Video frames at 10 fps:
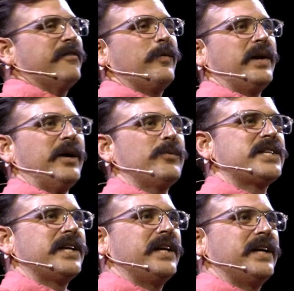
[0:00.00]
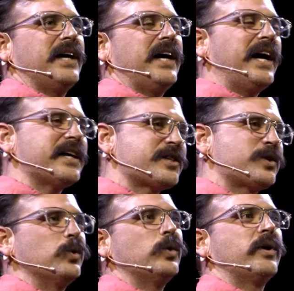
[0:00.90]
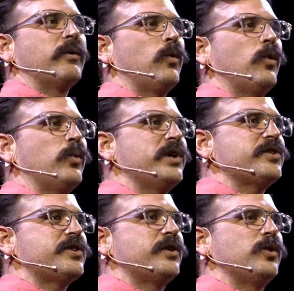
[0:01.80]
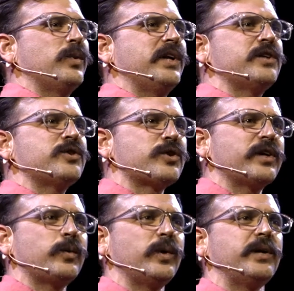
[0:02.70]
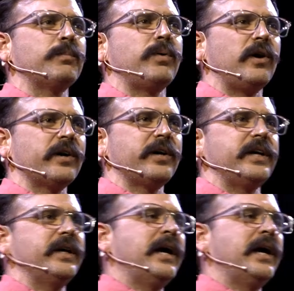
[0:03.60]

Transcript: when I was in high school. And what we used to do, we didn't drink, we didn't party.